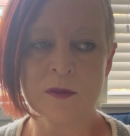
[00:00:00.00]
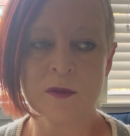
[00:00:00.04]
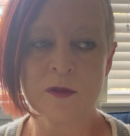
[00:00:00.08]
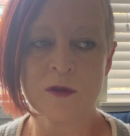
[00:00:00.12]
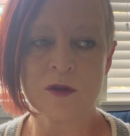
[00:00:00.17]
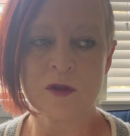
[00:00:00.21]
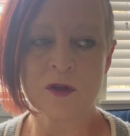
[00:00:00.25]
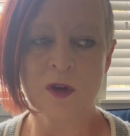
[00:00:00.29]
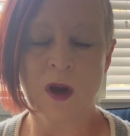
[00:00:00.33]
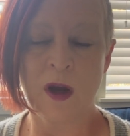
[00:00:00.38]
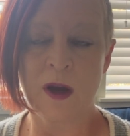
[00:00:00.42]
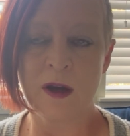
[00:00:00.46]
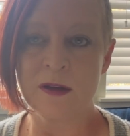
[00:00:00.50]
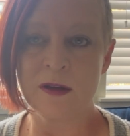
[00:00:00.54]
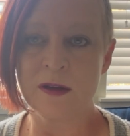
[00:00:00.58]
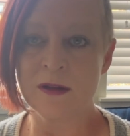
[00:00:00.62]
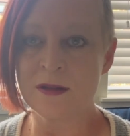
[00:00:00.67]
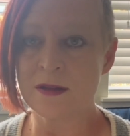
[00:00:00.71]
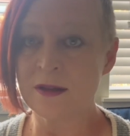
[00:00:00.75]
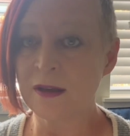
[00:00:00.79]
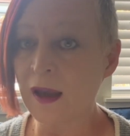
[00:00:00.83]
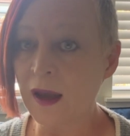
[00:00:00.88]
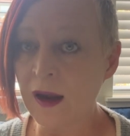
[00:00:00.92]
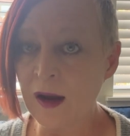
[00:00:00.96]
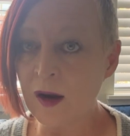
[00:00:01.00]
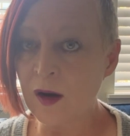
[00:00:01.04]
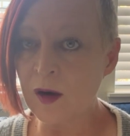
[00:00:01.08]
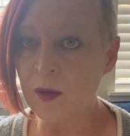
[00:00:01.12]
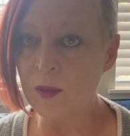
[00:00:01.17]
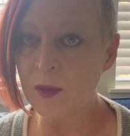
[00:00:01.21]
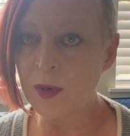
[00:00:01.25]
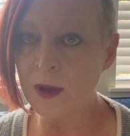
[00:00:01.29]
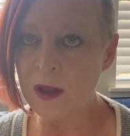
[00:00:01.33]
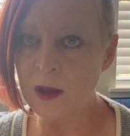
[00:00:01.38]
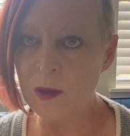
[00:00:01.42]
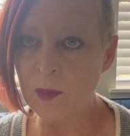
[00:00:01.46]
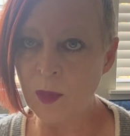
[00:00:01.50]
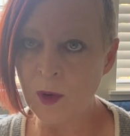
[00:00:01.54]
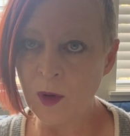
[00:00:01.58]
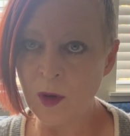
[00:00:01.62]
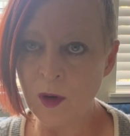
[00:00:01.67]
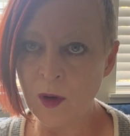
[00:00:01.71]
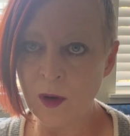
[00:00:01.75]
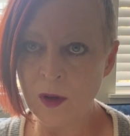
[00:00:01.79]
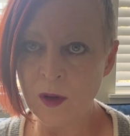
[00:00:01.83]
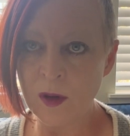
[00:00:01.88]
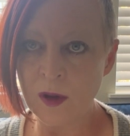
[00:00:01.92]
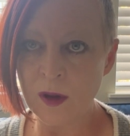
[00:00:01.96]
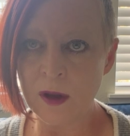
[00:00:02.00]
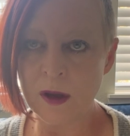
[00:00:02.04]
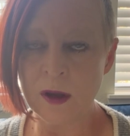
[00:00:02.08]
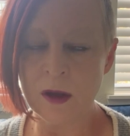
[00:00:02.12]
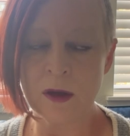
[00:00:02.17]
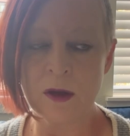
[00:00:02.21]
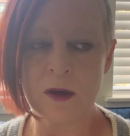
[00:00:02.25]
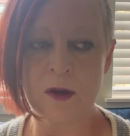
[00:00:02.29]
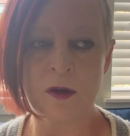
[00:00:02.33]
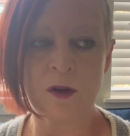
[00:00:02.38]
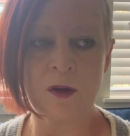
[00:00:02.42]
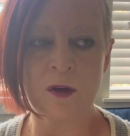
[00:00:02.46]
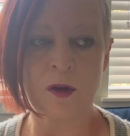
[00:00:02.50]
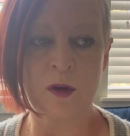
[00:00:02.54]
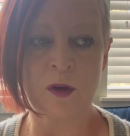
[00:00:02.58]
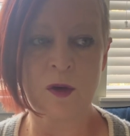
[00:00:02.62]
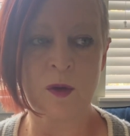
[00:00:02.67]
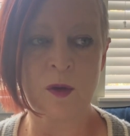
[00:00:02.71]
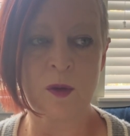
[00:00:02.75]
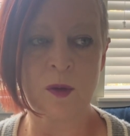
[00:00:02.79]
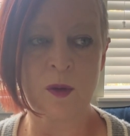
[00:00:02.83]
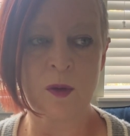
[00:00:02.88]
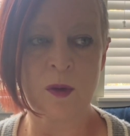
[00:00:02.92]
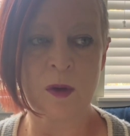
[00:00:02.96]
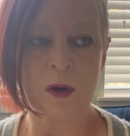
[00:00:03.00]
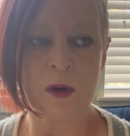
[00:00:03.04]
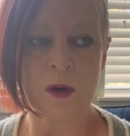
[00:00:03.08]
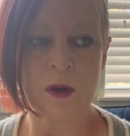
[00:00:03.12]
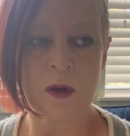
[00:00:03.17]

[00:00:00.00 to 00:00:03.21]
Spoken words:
trying to scare people into